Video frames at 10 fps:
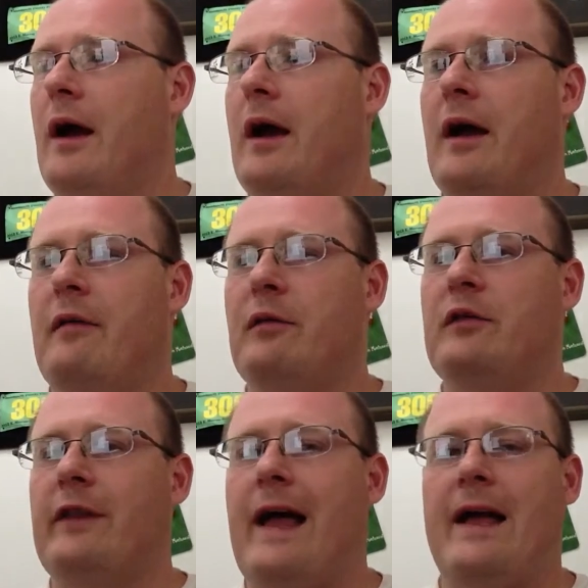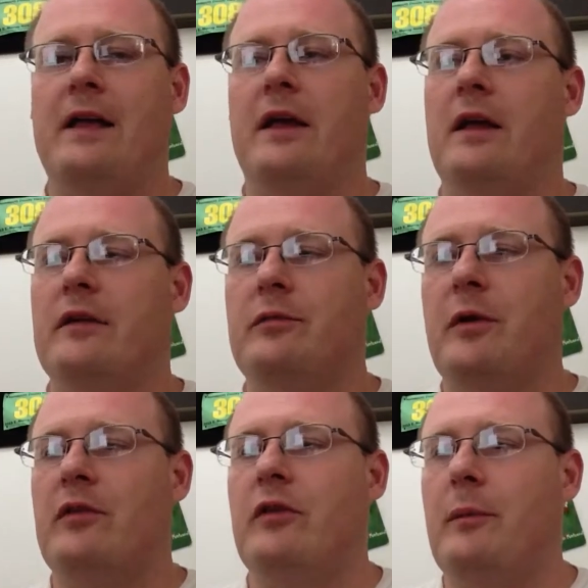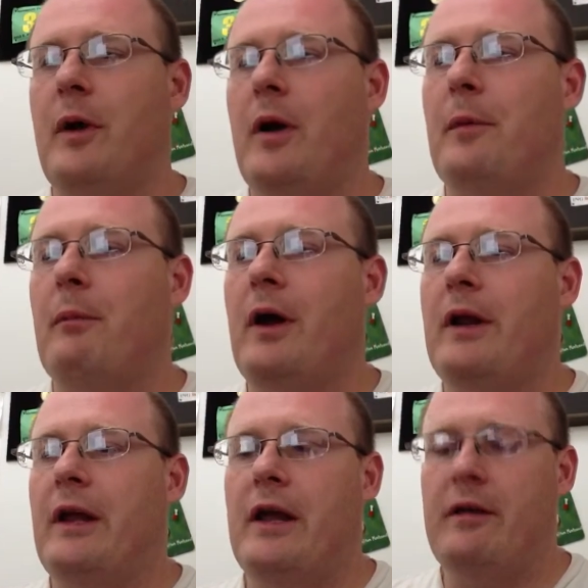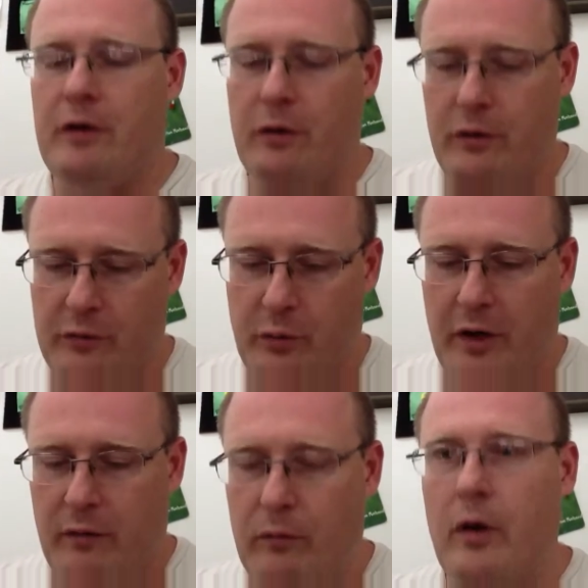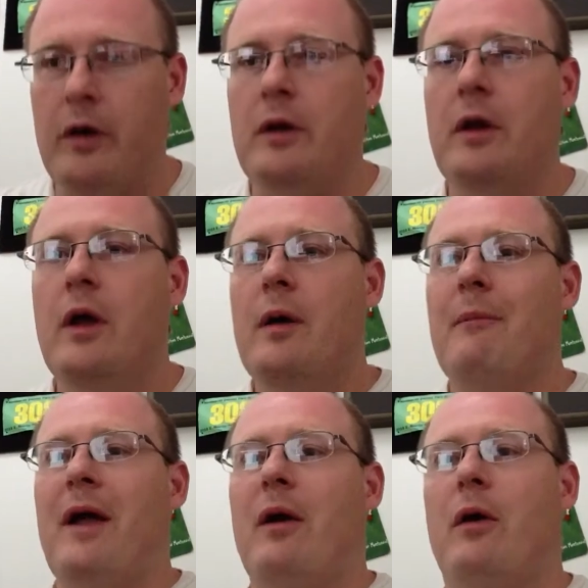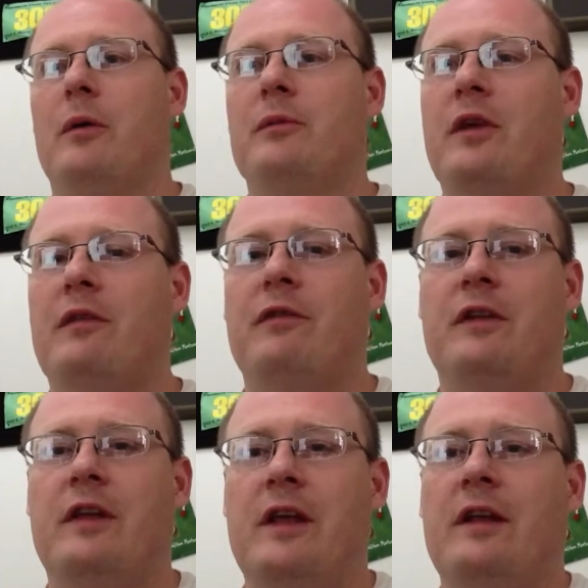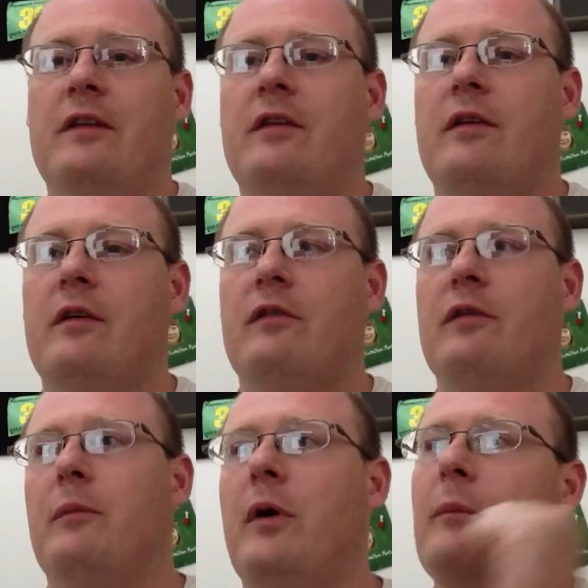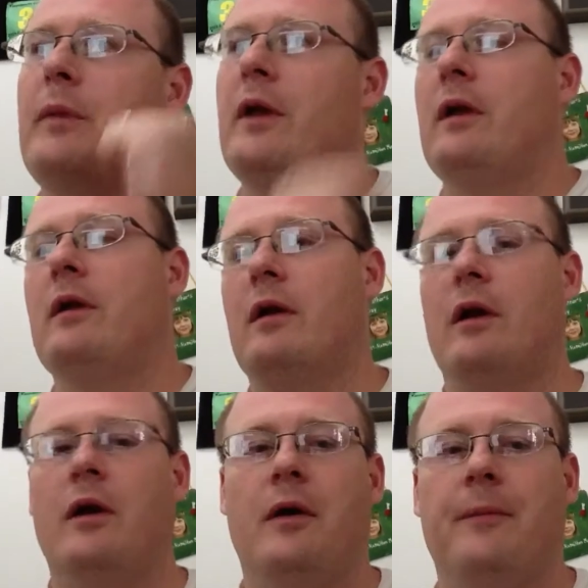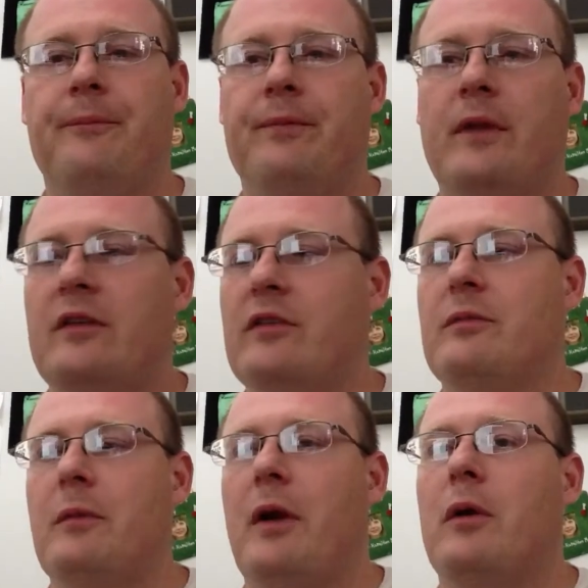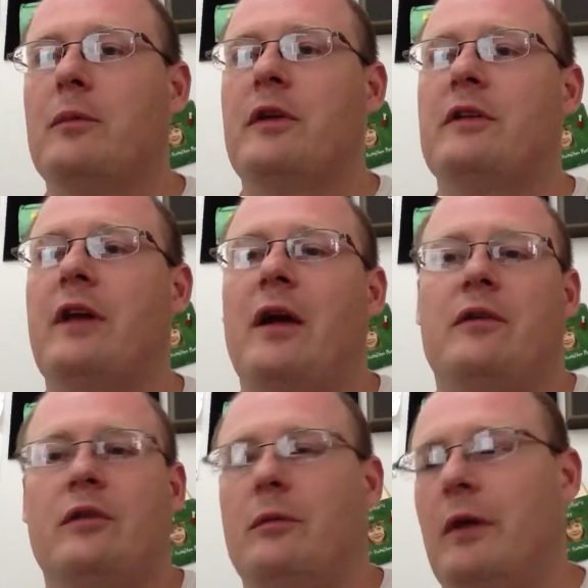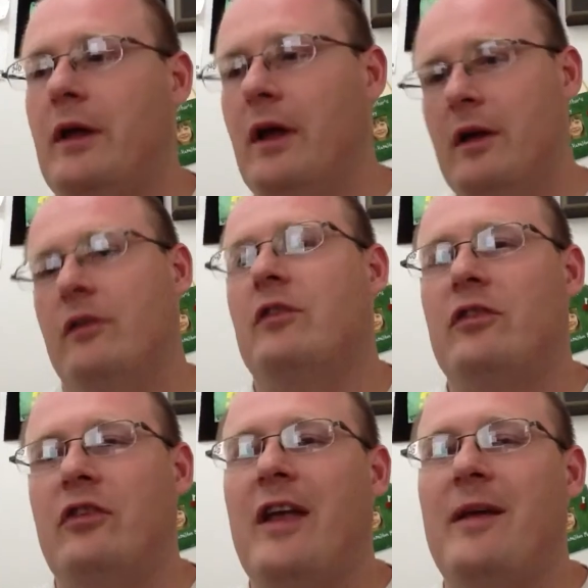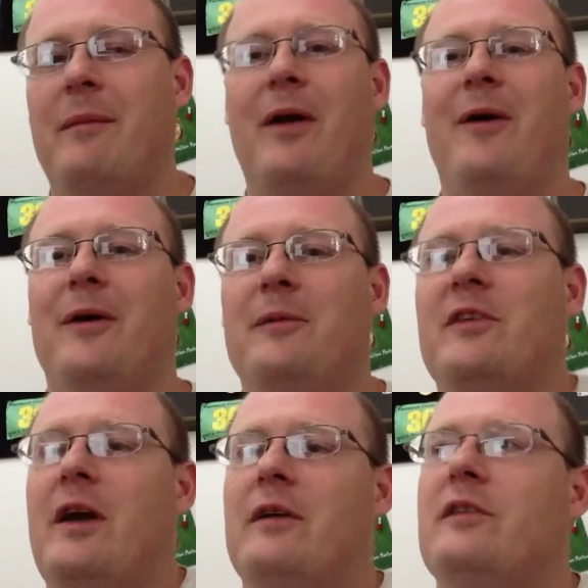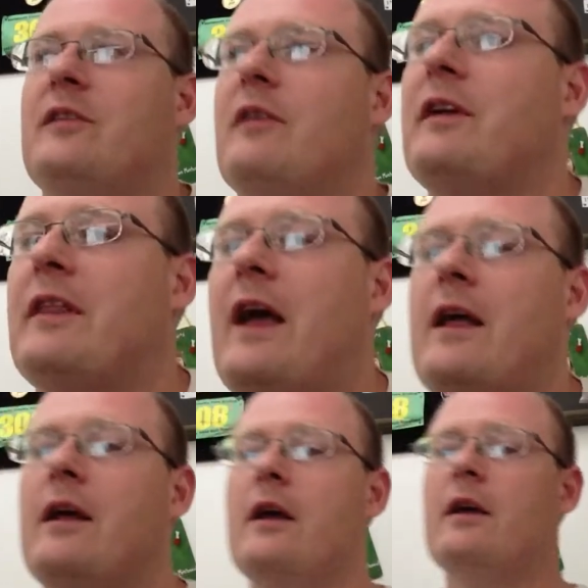I was lacking, especially in my upper body. I even noticed when I run, my arms get fatigued from pumping. Um, I just my arms get tired, so I'm like just shaking my arms out and stuff like that.